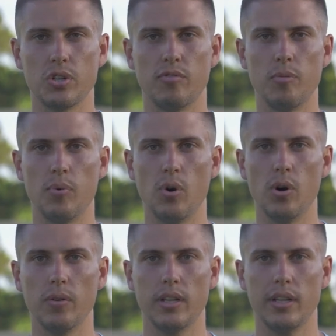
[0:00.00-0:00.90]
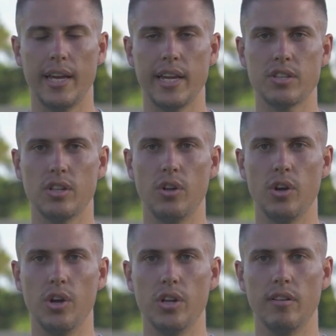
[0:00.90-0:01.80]
I was very curious about it, so I
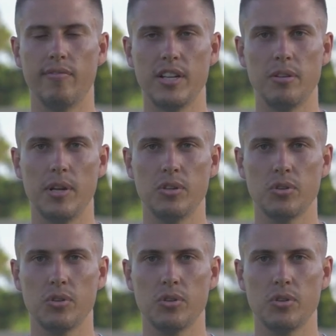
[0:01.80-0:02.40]
actually hired it for a